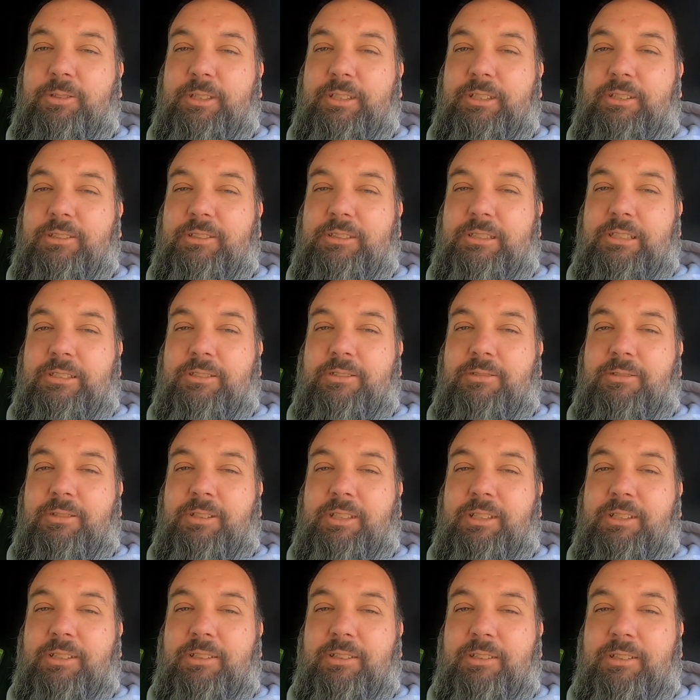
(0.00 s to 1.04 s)
it's just
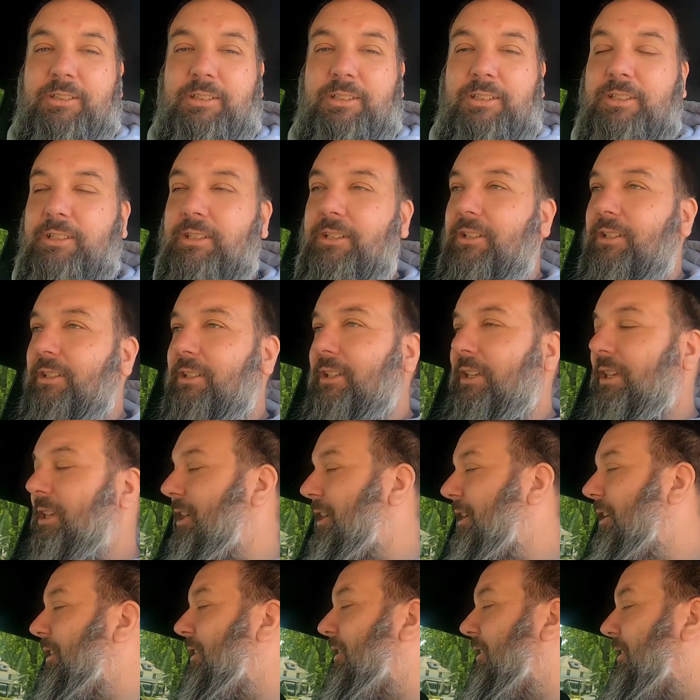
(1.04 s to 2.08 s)
going to
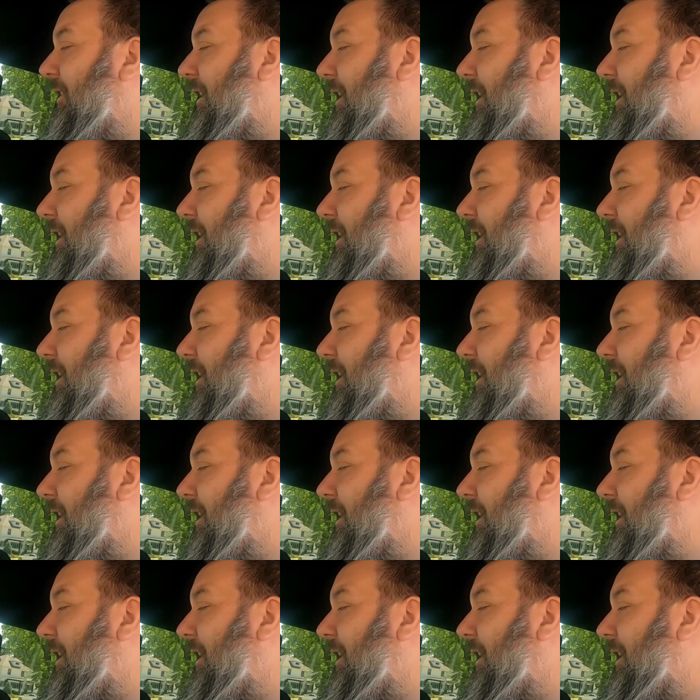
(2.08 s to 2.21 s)
get